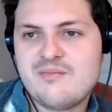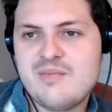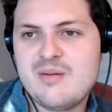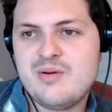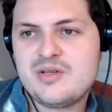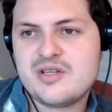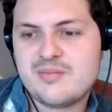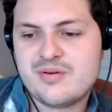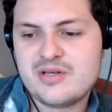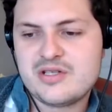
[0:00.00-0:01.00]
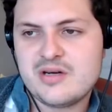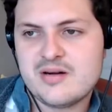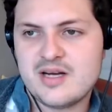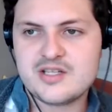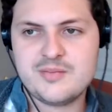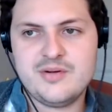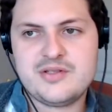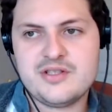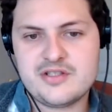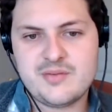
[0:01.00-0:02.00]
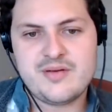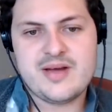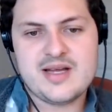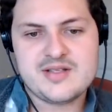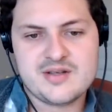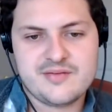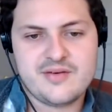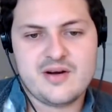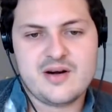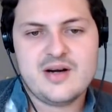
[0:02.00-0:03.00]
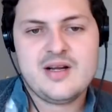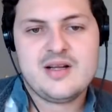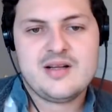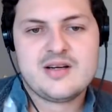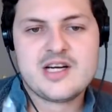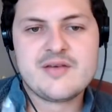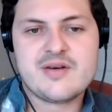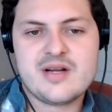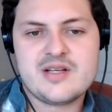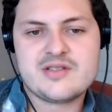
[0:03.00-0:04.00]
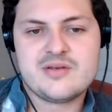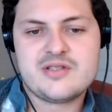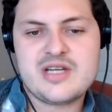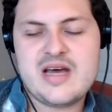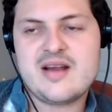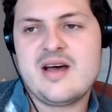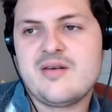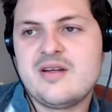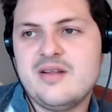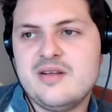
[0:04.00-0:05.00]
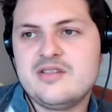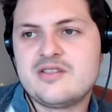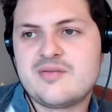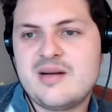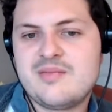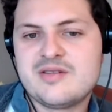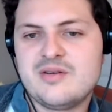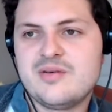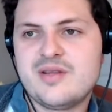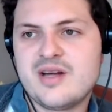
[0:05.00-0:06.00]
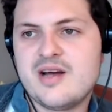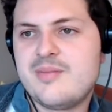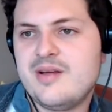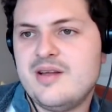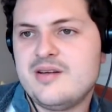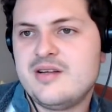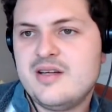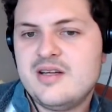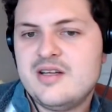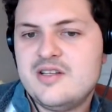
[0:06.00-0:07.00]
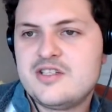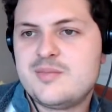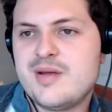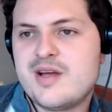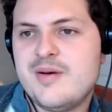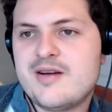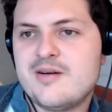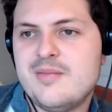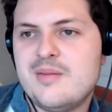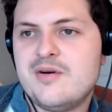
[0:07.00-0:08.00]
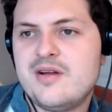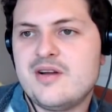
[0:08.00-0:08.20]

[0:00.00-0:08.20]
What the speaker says: maybe we should appreciate her contributions that we've had so far, give her a nice little shout out, and then just wrap this whole thing up and speak about her memory and